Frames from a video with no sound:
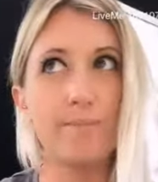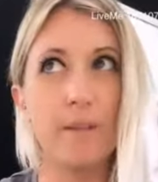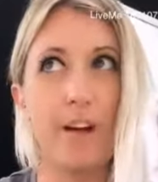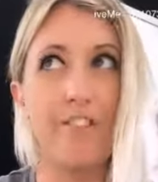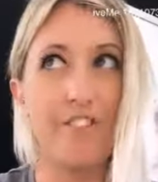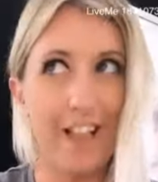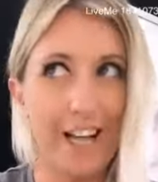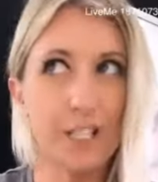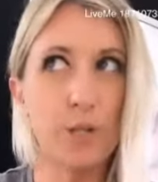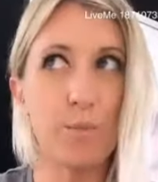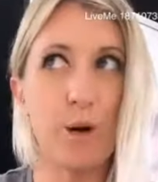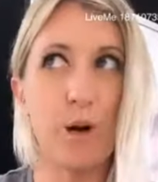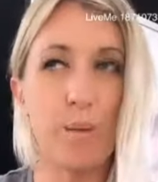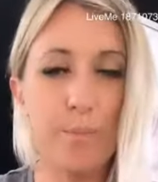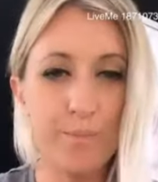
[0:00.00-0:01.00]
a flash
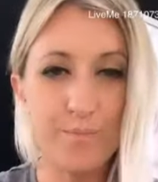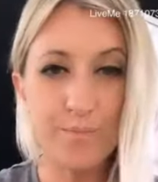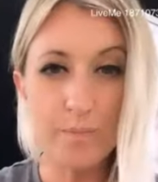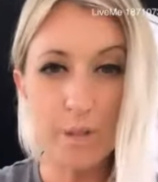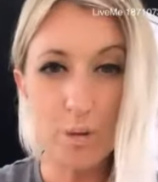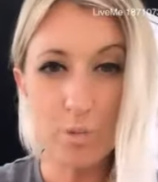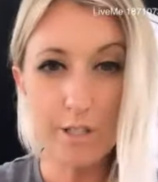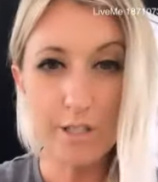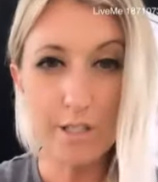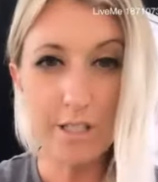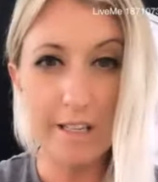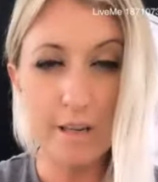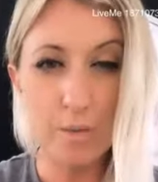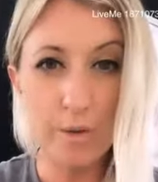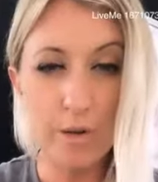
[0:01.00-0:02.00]
mob which is
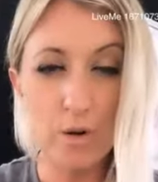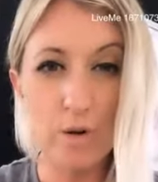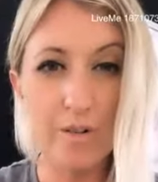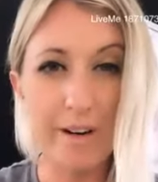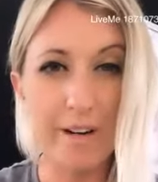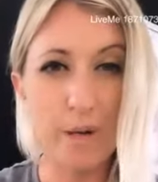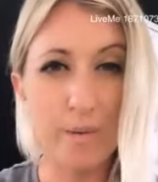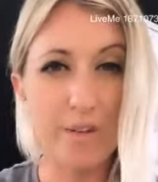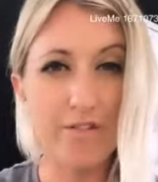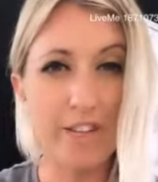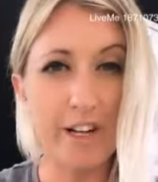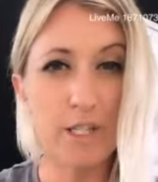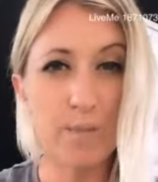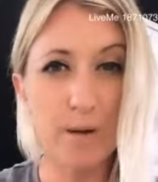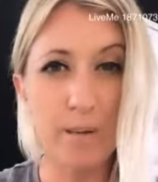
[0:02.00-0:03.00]
like we go around and we
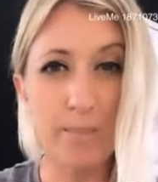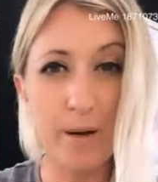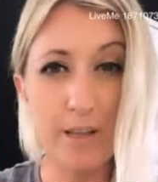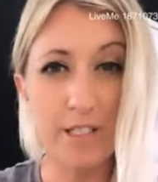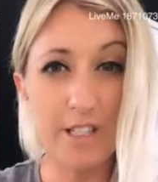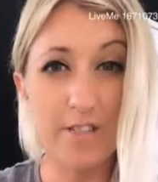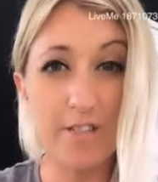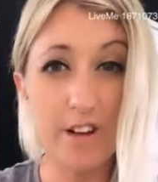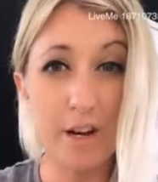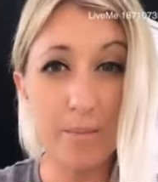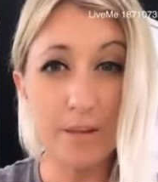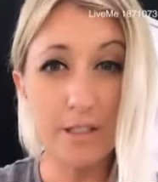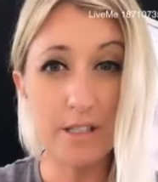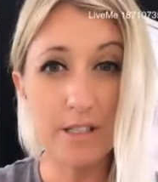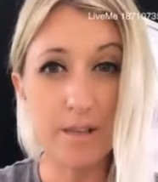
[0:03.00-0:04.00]
flash mob positive
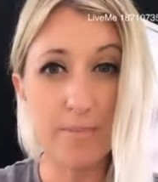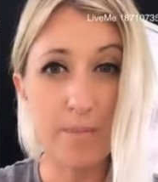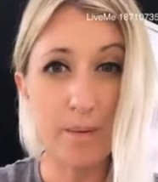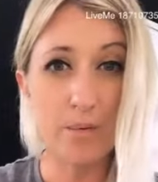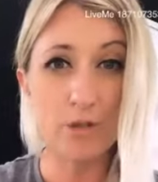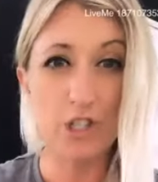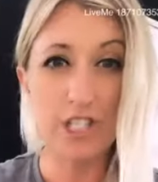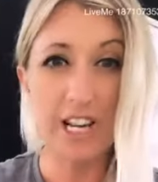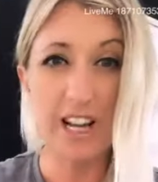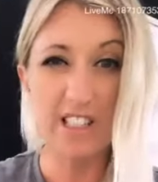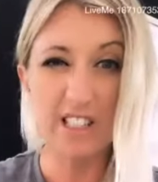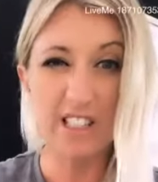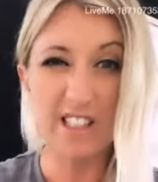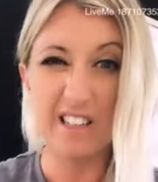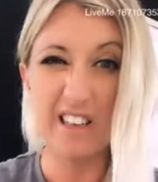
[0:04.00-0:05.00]
comments in people's
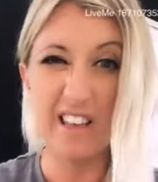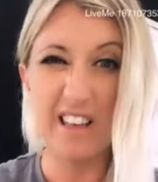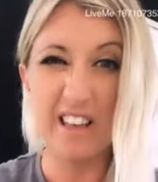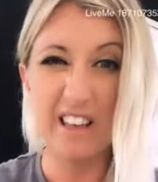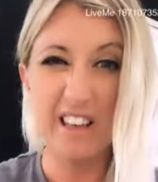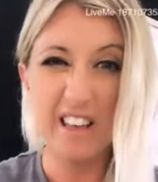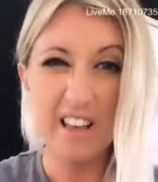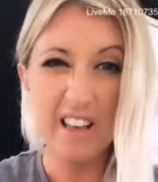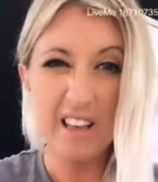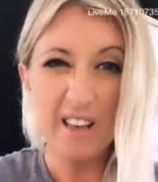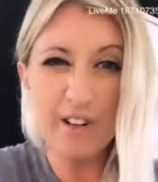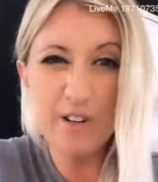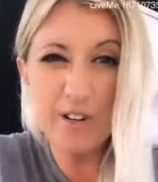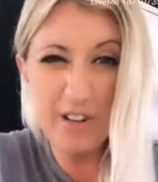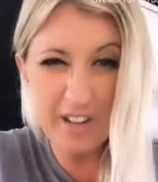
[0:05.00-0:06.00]
chats and like
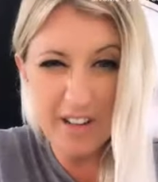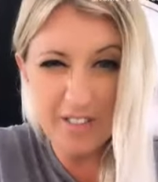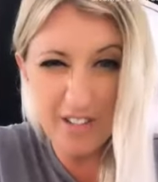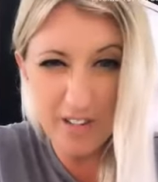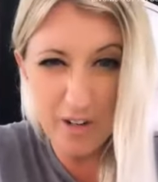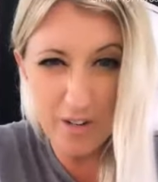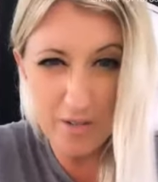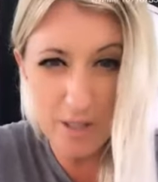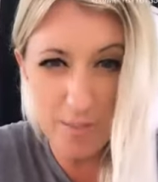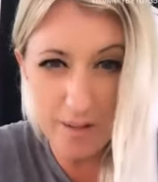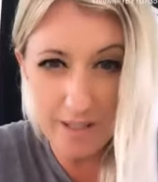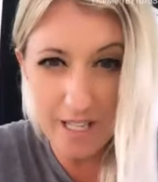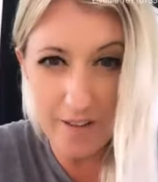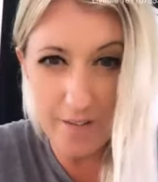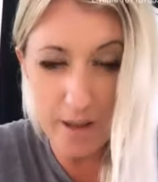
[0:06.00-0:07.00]
you know you never know if
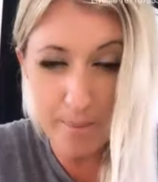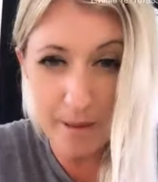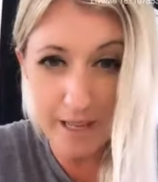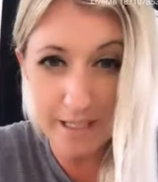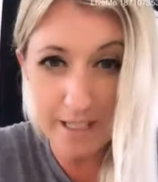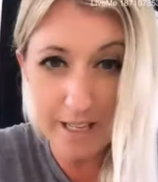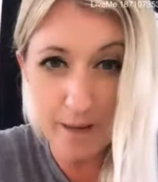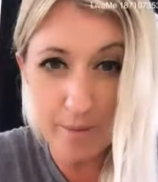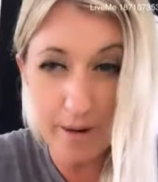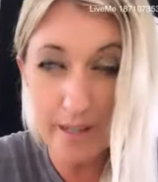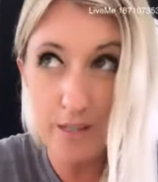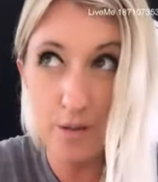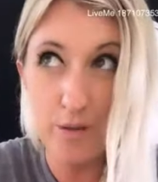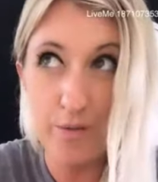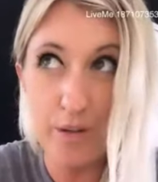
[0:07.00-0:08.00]
somebody's having a bad day
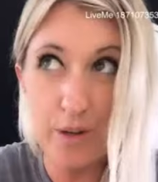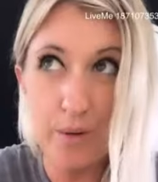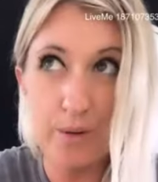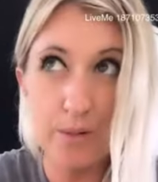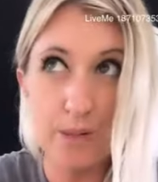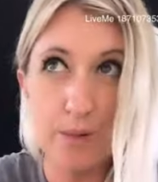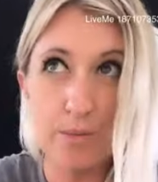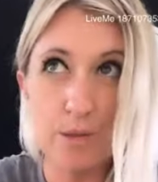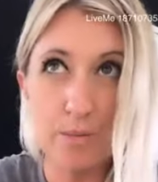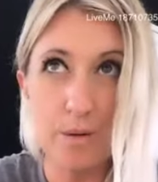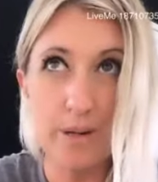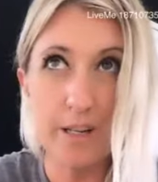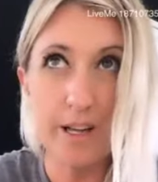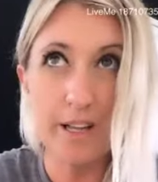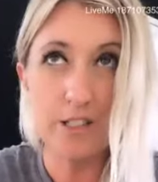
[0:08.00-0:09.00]
right so if you go into someone's
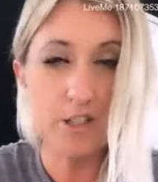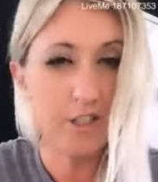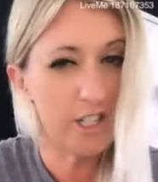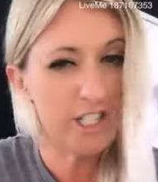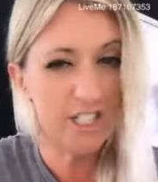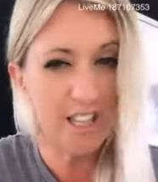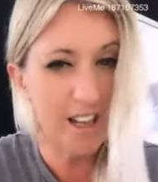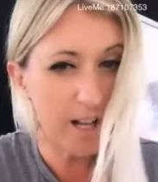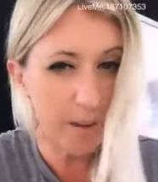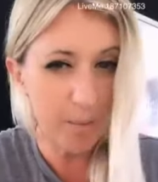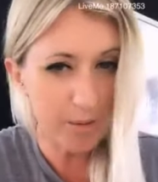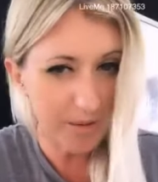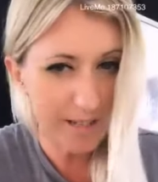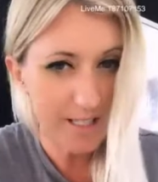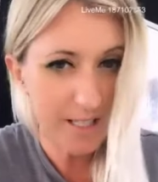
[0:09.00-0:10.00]
broadcast and you just say a couple
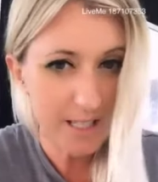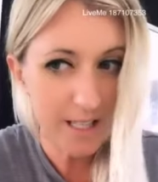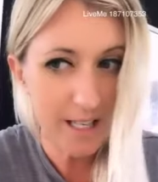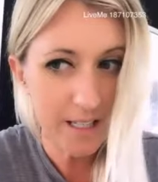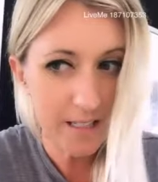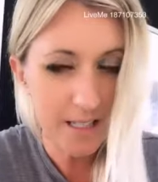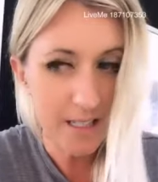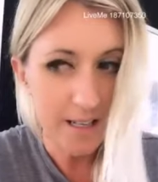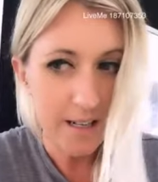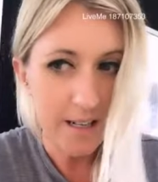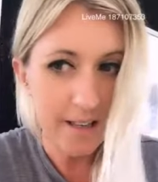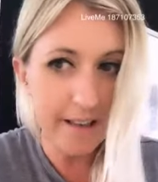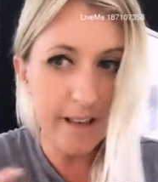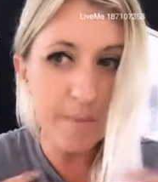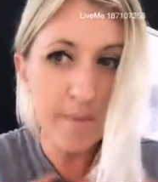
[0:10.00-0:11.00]
nice things
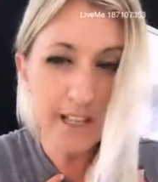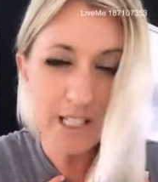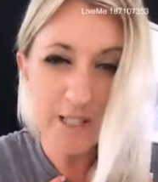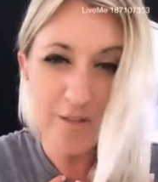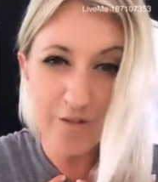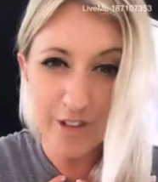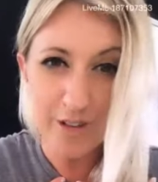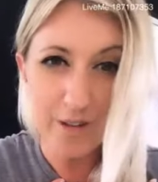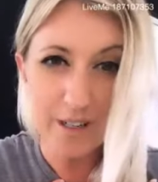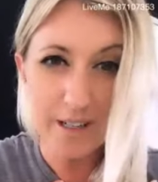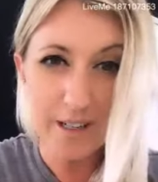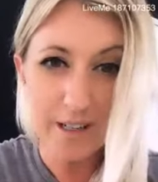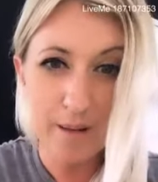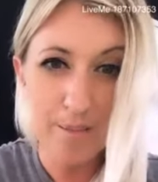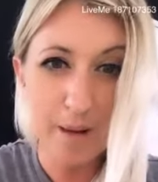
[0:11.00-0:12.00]
like it makes them feel
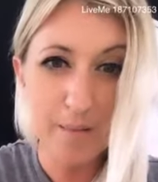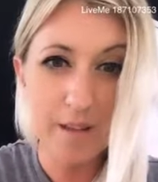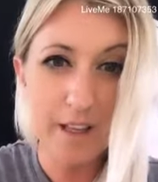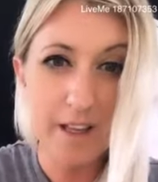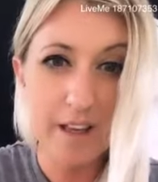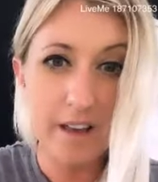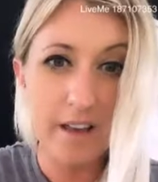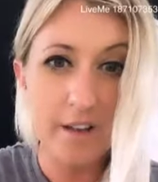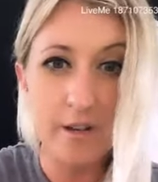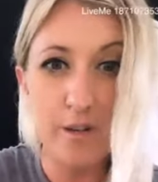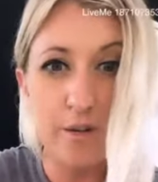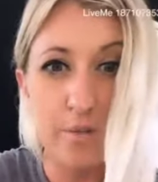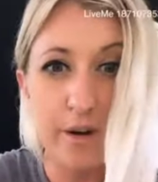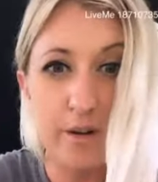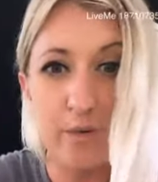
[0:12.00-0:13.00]
good maybe they you
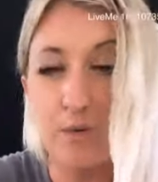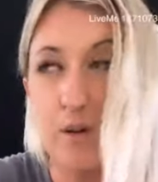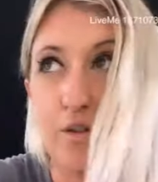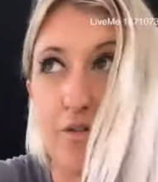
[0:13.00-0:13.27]
know we don't know